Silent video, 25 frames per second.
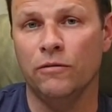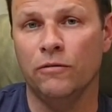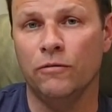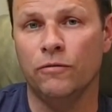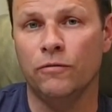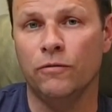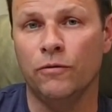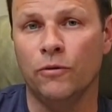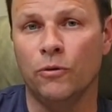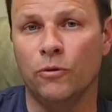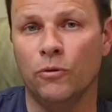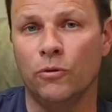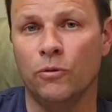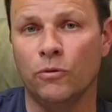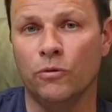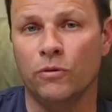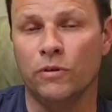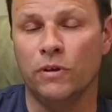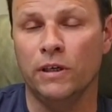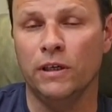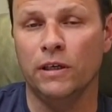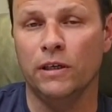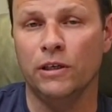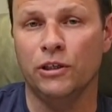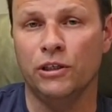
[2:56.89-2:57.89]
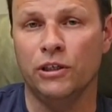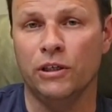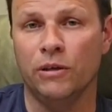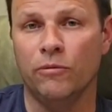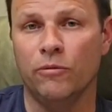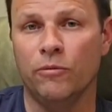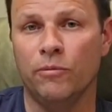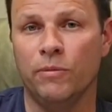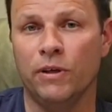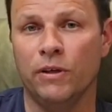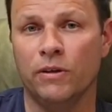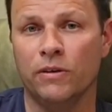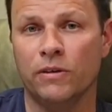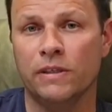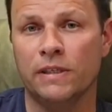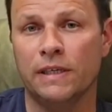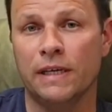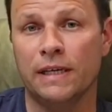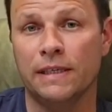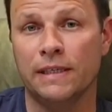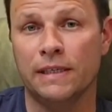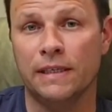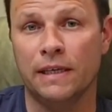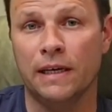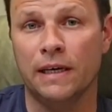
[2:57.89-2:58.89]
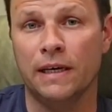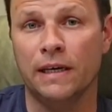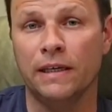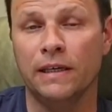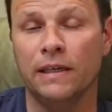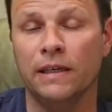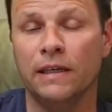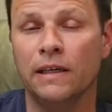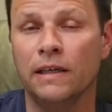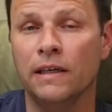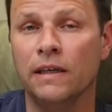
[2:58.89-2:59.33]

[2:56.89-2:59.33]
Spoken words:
Ford dealership with me on Saturday,